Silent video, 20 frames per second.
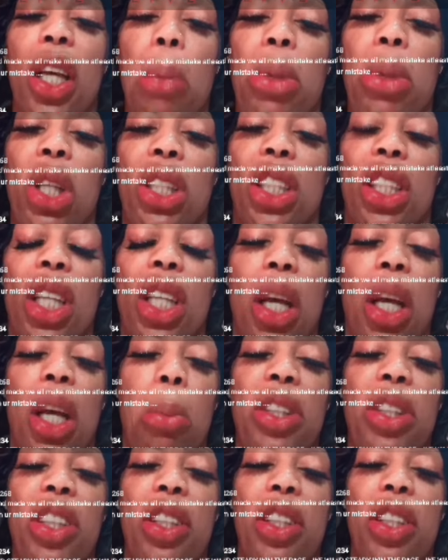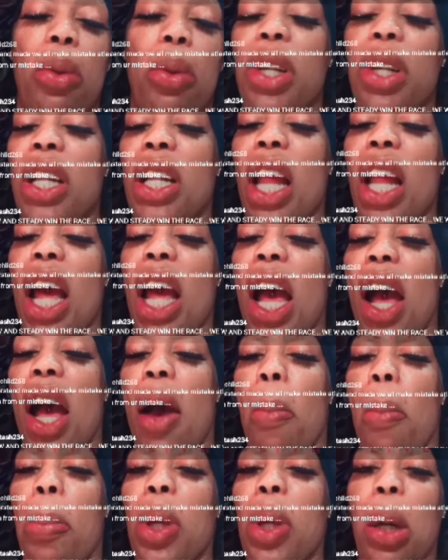but my, my
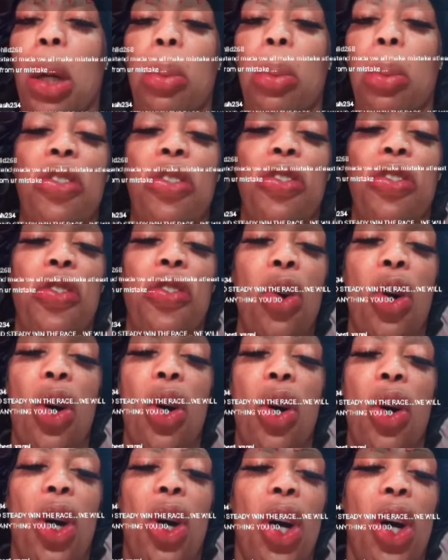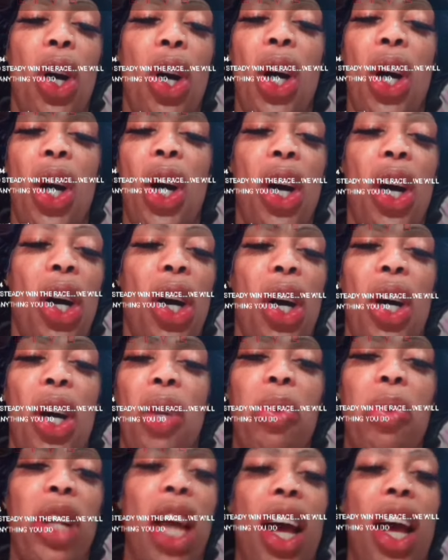now pick up the
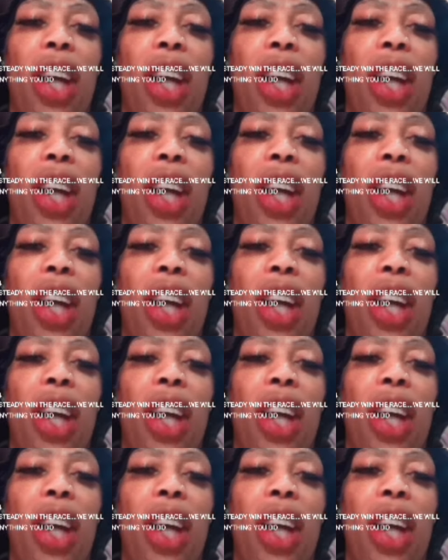phone, my now